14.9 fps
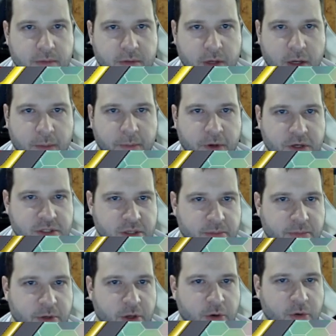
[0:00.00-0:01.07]
That could boss up,
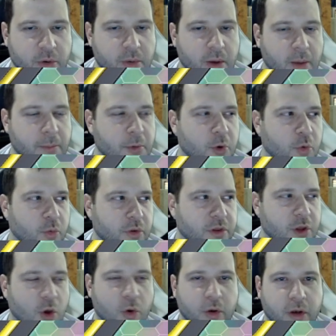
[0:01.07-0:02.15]
you know, a moon with
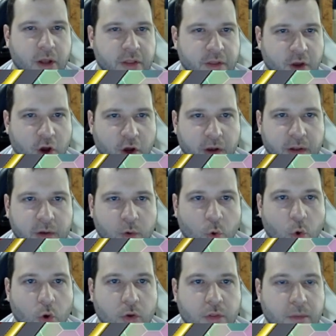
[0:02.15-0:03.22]
nothing on it,
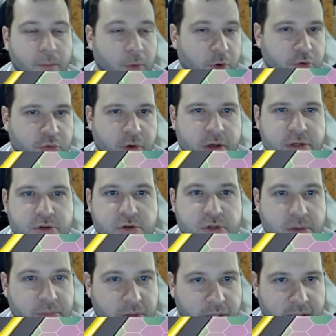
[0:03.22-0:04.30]
or the Moltres or
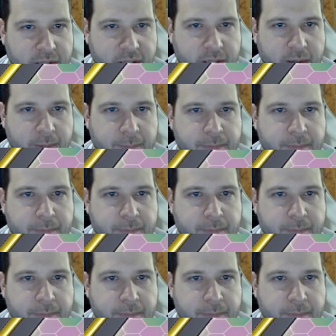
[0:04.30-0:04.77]
something like that.